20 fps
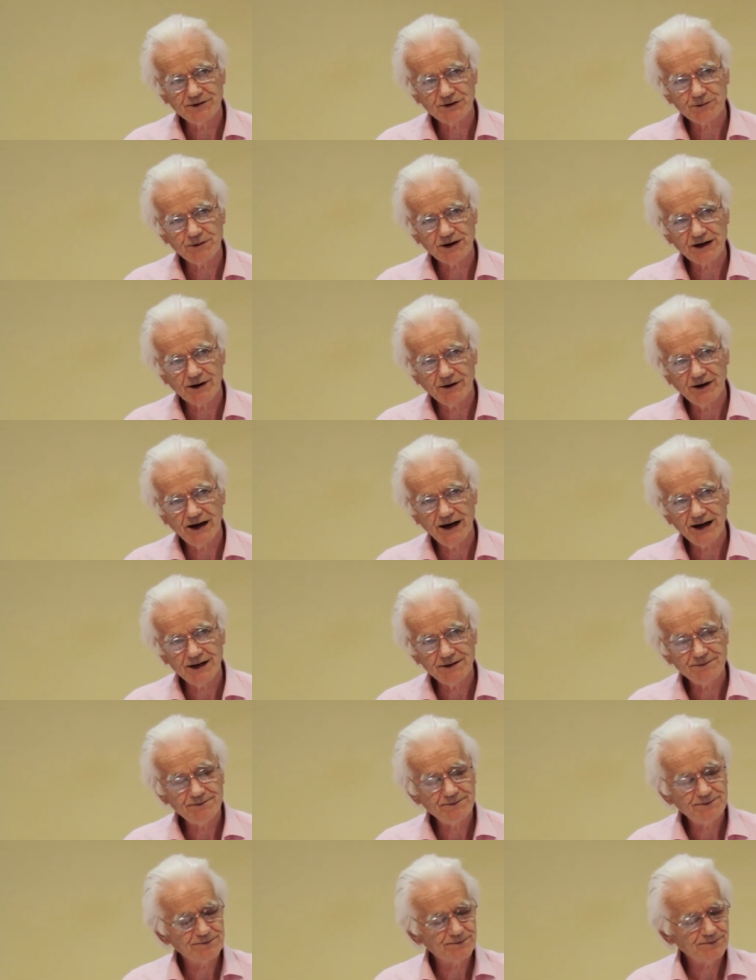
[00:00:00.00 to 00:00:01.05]
Do we go
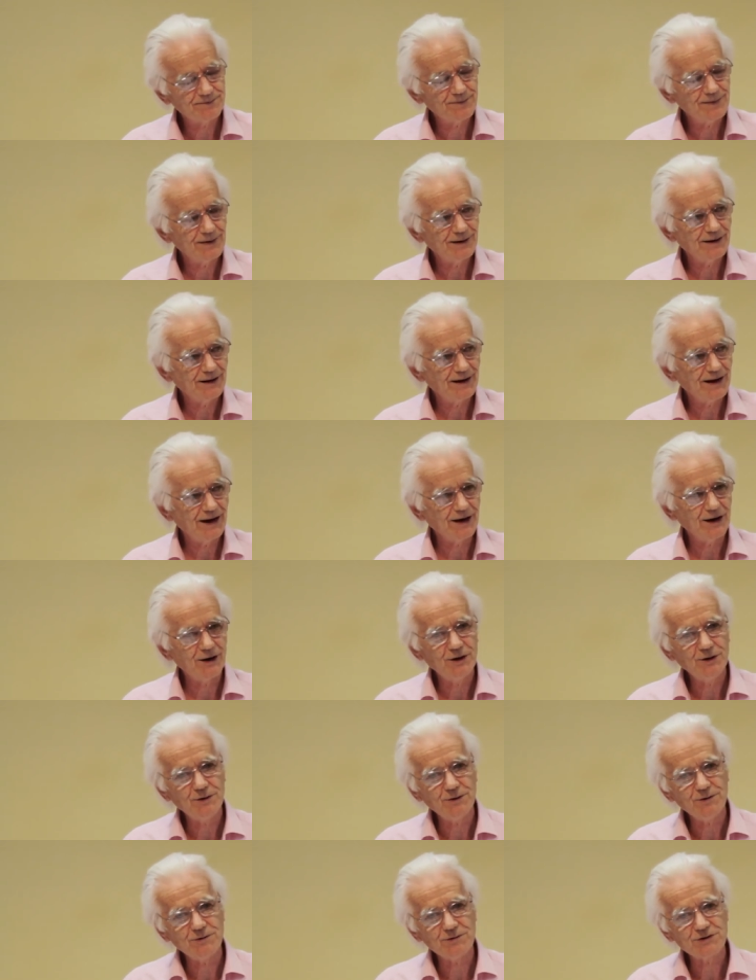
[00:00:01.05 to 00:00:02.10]
ahead and
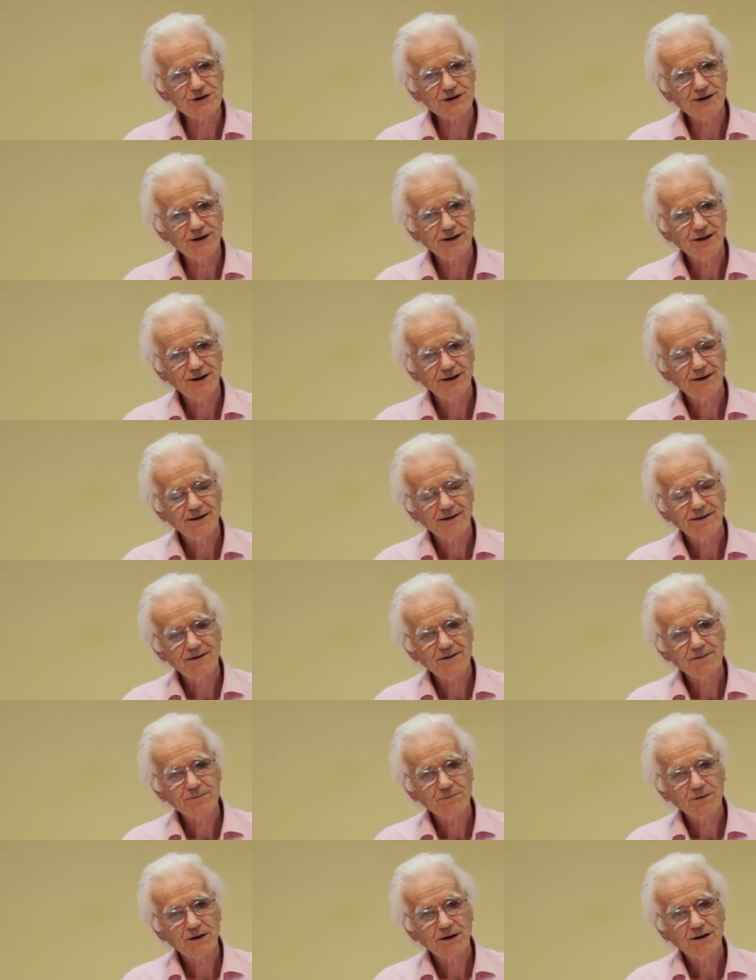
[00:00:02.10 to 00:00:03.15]
lose
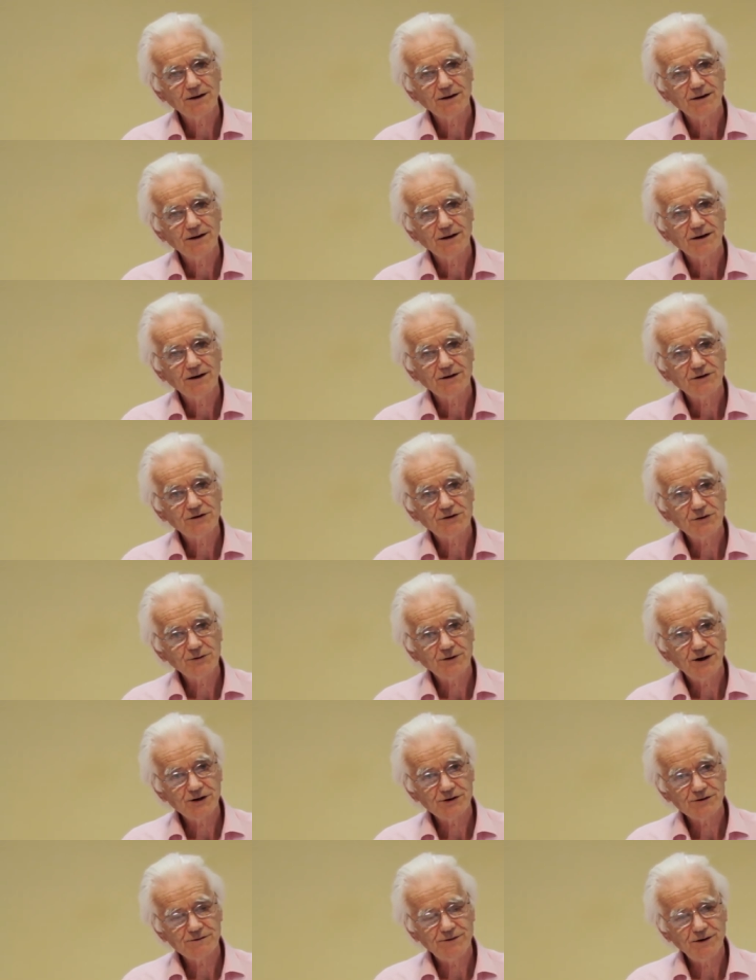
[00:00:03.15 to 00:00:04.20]

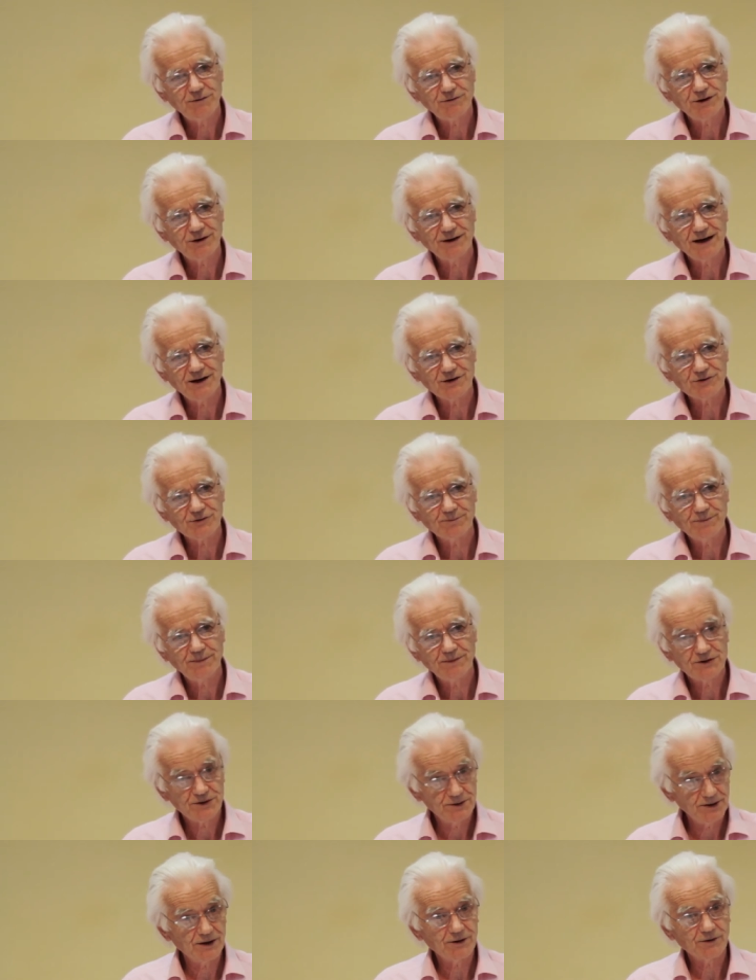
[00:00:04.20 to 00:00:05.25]

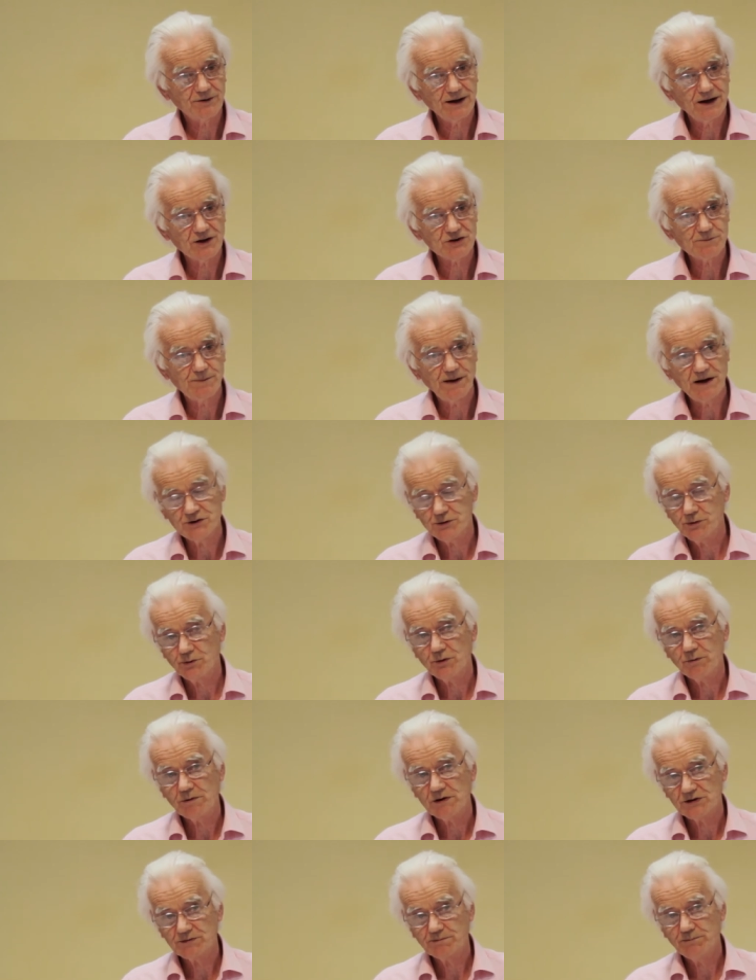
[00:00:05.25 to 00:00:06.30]
£200,000, or do
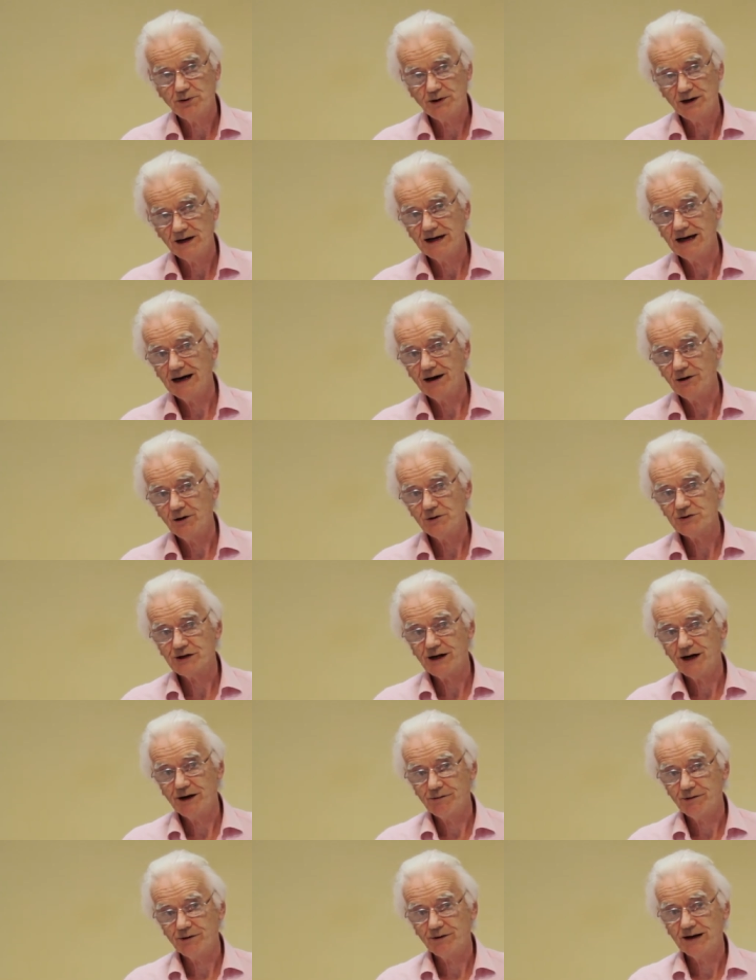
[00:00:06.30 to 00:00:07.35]
we pull it now and lose
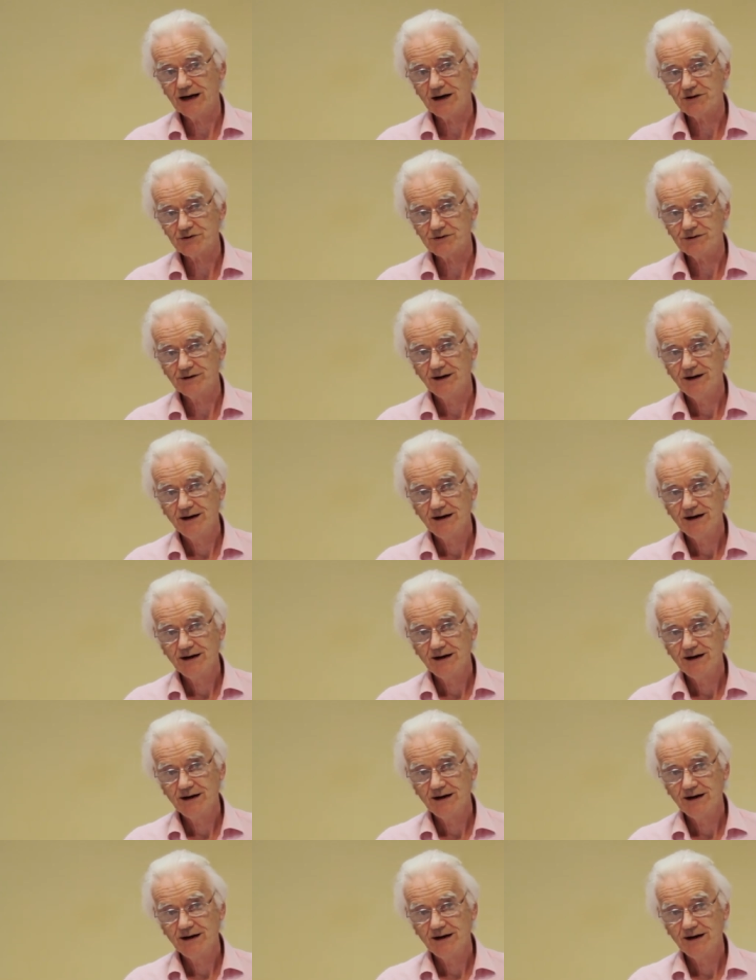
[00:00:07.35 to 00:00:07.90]
100,000?